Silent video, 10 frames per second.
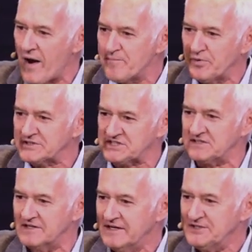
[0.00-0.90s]
one
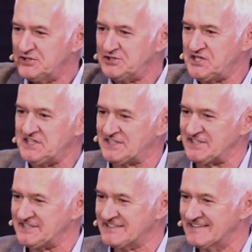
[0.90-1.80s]
person to
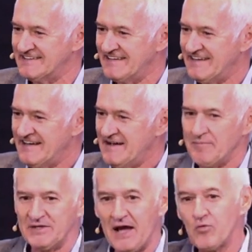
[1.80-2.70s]
Jesus,
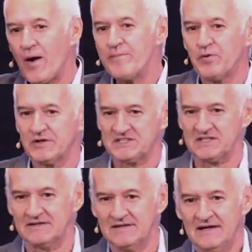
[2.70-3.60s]
but that one
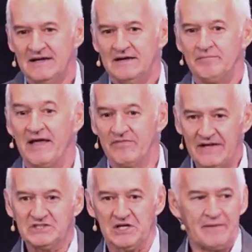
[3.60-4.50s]
person may
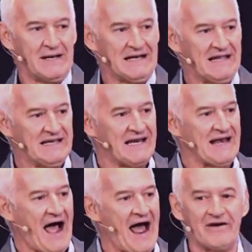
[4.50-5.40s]
eventually be leading
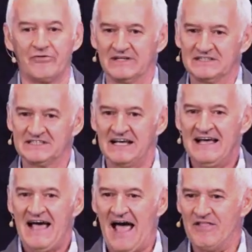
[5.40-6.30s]
hundreds
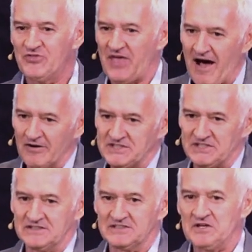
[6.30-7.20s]
and
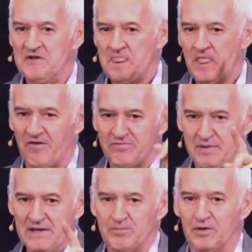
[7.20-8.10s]
thousands of
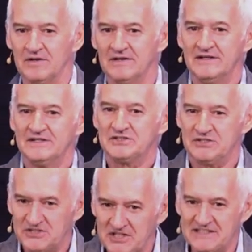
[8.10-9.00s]
people
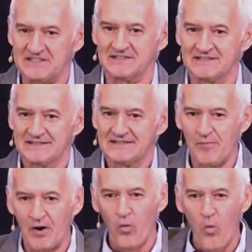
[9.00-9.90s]
to Jesus.
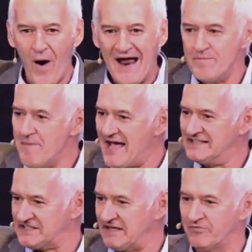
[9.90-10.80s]
Come on, one
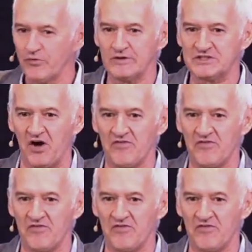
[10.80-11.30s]
man's influence